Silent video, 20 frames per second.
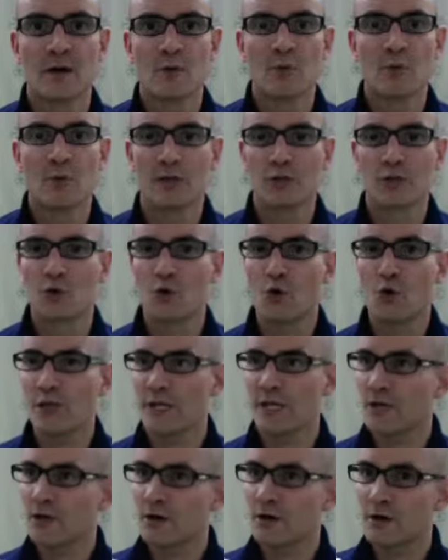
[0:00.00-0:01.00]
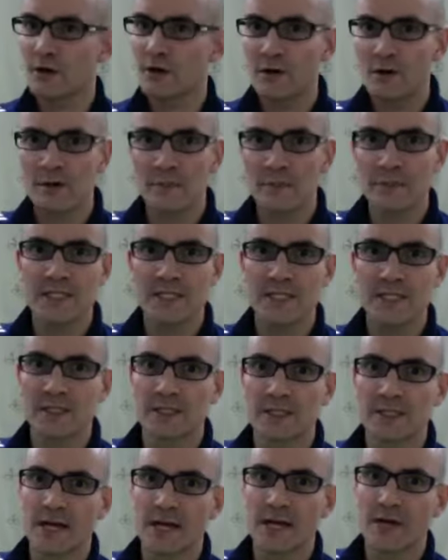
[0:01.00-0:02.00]
with coiling all the pieces
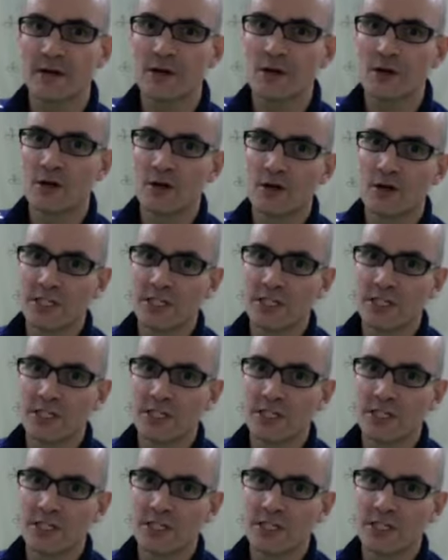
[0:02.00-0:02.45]
together